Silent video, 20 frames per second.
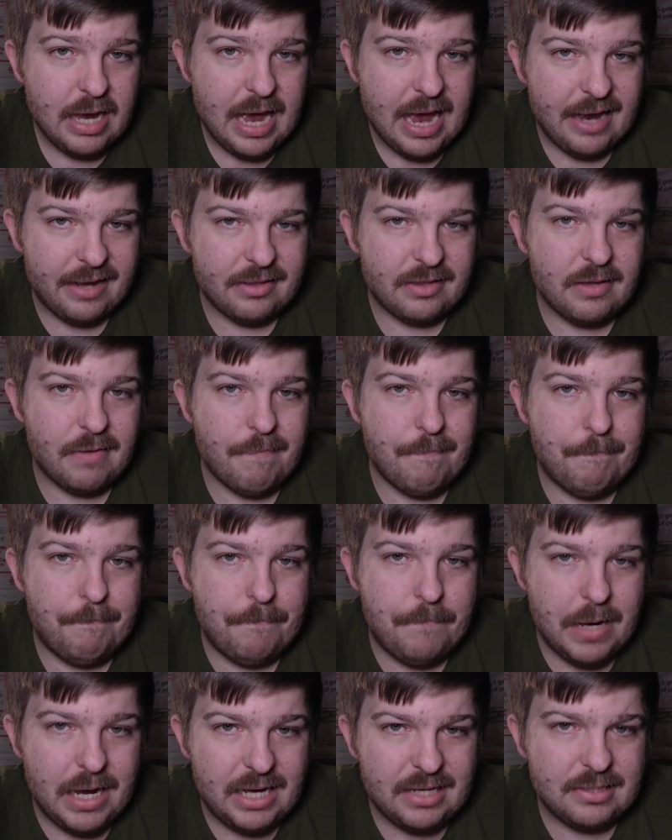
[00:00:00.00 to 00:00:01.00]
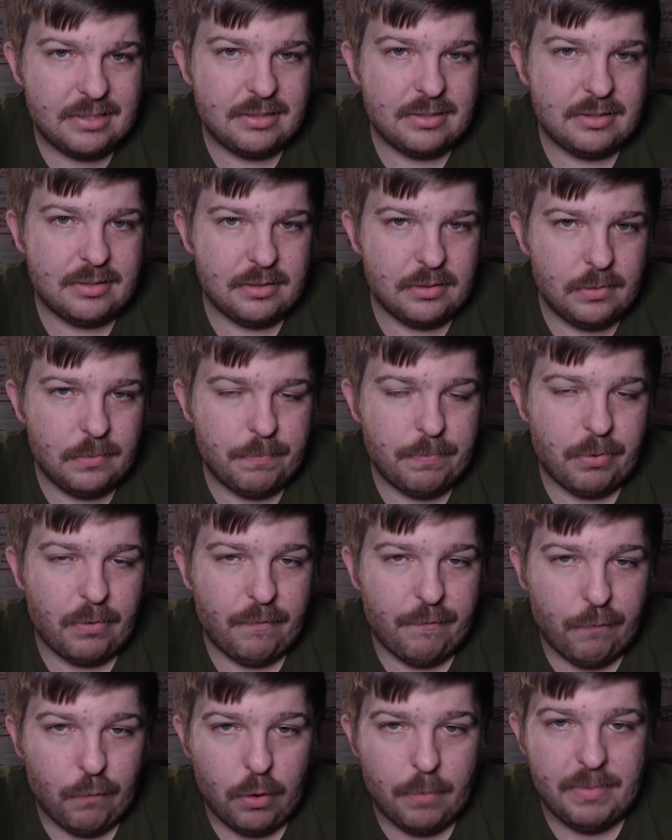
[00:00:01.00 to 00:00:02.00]
had the best
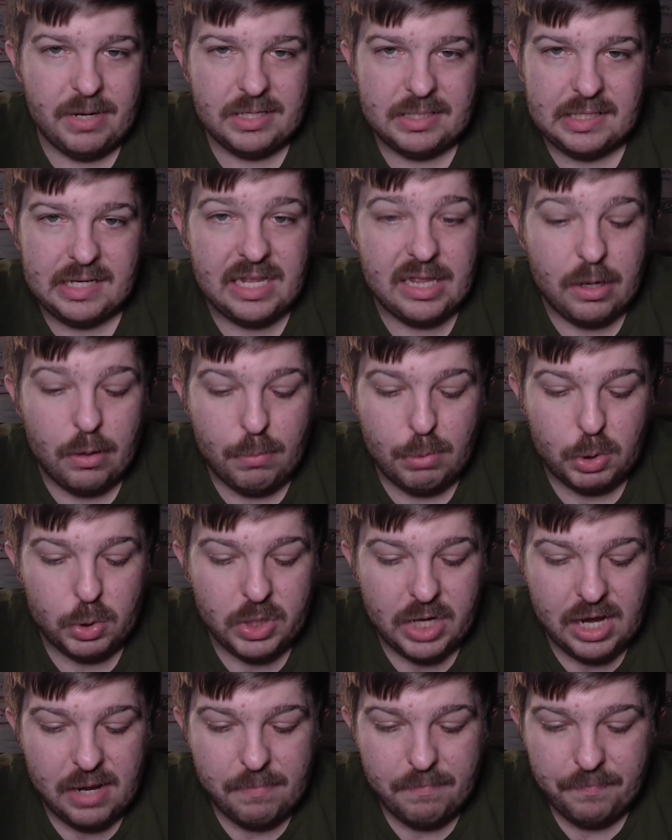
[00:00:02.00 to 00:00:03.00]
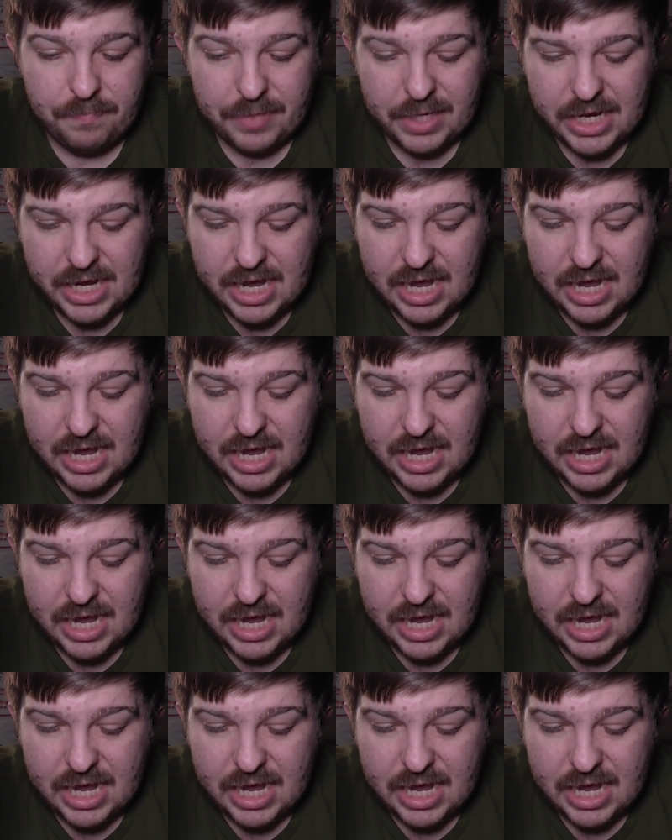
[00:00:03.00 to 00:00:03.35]
performance in their bowl game.